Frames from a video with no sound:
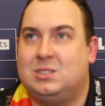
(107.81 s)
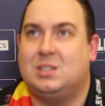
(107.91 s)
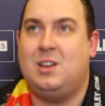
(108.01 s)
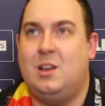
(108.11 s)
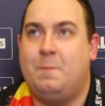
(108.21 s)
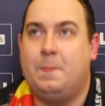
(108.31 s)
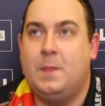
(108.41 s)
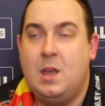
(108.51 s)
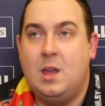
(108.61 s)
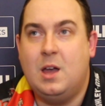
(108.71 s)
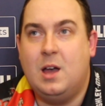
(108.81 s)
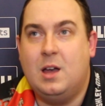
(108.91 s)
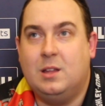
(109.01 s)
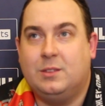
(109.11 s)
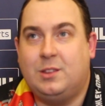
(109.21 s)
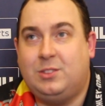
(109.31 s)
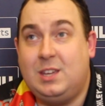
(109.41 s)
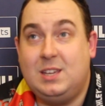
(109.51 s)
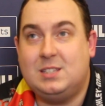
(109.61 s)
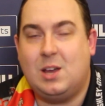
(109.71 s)
The
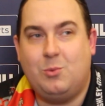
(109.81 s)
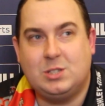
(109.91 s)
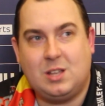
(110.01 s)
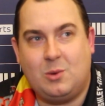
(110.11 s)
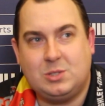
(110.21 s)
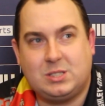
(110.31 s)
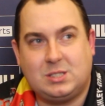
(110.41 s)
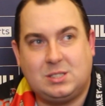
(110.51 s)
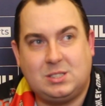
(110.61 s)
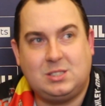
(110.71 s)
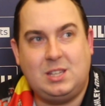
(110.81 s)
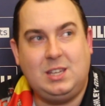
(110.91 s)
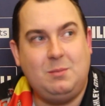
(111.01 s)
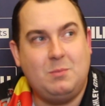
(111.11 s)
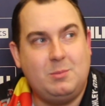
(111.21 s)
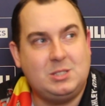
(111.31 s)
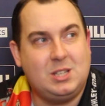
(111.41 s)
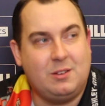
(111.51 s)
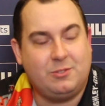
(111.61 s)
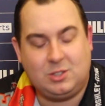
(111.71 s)
thing is, I was thinking by
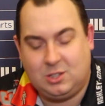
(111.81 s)
myself,